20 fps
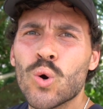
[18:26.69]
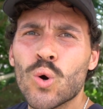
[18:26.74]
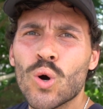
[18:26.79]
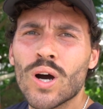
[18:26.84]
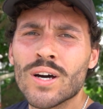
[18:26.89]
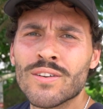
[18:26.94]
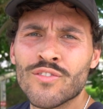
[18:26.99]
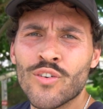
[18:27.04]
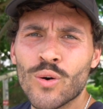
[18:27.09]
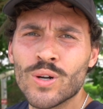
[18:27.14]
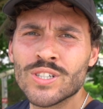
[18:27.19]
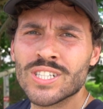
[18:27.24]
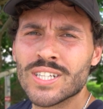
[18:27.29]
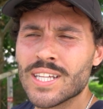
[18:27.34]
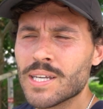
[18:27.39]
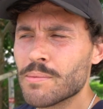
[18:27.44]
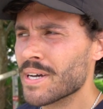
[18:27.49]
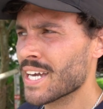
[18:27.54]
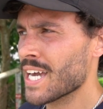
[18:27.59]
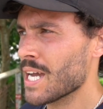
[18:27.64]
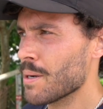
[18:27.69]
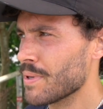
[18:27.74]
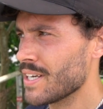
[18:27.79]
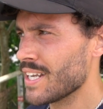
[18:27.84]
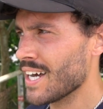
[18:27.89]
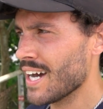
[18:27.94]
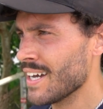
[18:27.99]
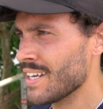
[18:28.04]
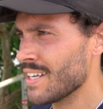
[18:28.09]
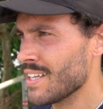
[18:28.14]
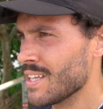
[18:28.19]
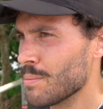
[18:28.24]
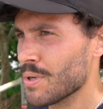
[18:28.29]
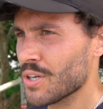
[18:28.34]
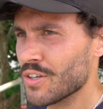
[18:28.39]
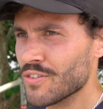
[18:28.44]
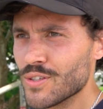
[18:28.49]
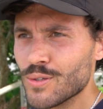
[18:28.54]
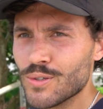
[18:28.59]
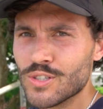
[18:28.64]
Unfortunately, my camera died in the
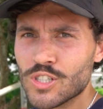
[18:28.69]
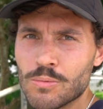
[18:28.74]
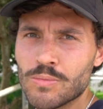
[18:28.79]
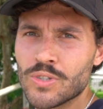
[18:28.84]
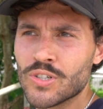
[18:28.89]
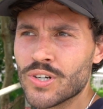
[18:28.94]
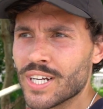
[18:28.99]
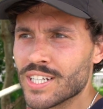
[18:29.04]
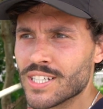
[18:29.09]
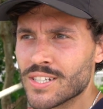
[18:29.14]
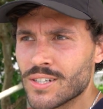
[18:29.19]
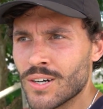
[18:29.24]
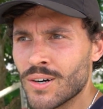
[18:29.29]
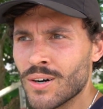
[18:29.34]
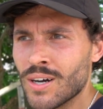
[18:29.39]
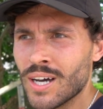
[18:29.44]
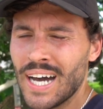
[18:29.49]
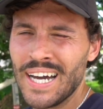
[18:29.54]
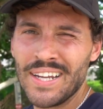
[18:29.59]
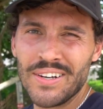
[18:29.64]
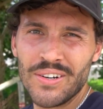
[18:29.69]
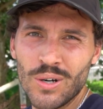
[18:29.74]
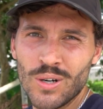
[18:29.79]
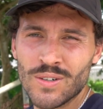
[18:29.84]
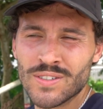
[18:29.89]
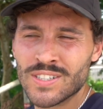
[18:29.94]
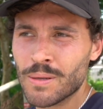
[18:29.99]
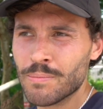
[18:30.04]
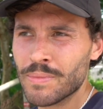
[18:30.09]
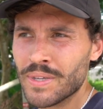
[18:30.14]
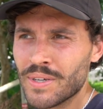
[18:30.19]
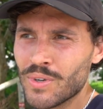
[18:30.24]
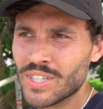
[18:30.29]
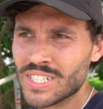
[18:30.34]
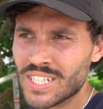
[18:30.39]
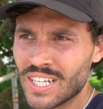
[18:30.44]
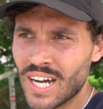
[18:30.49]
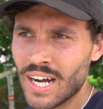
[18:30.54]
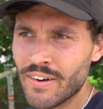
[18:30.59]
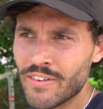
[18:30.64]
middle of doing some tricks, so I don't know if something
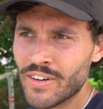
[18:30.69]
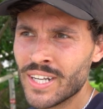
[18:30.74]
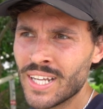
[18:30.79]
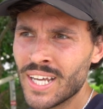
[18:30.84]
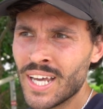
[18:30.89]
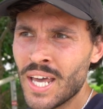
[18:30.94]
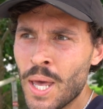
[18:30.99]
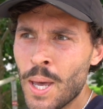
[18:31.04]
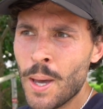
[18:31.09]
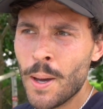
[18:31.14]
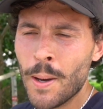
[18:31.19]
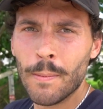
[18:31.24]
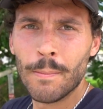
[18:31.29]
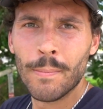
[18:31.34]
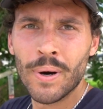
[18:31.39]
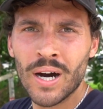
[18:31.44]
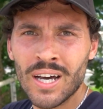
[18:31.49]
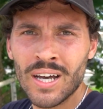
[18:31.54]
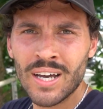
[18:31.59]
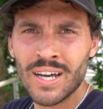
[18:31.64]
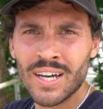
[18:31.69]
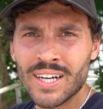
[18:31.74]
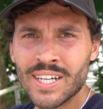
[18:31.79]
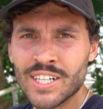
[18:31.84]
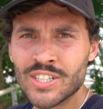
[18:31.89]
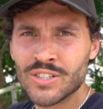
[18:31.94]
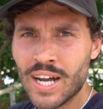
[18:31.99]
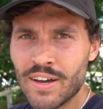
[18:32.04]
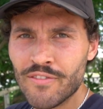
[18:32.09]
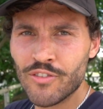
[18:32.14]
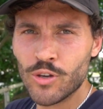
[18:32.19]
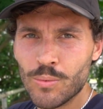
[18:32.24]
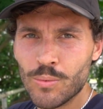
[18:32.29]
wasn't covered, but I'm gonna try a few